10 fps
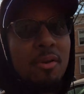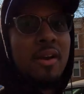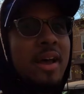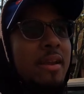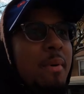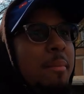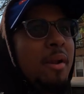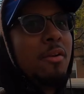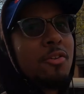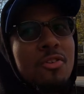I was looking at the
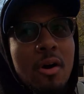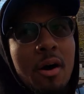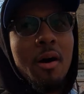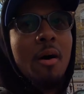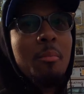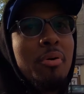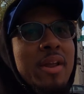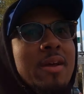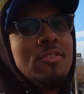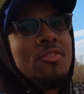map and it looks
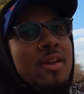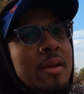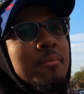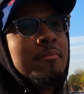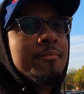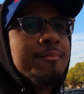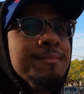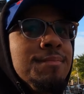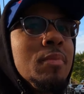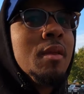pretty interesting.
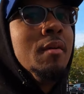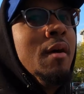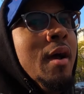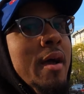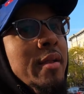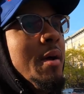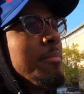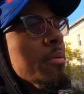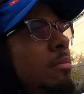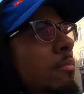And
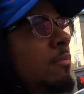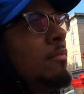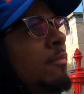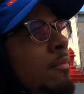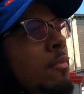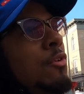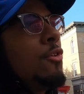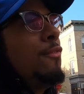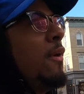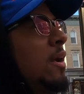yep,
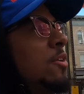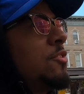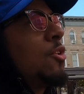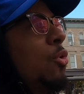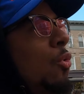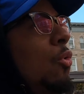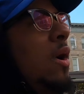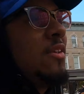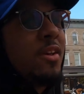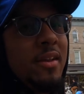so far it looks
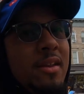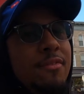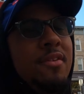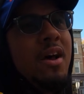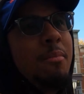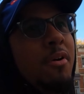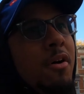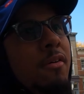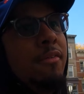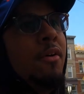cool. Has like a different type
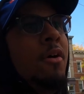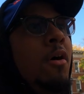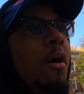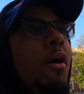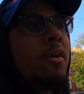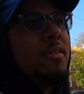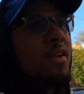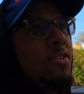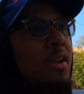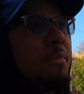of
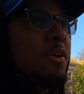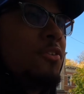architecture that I'm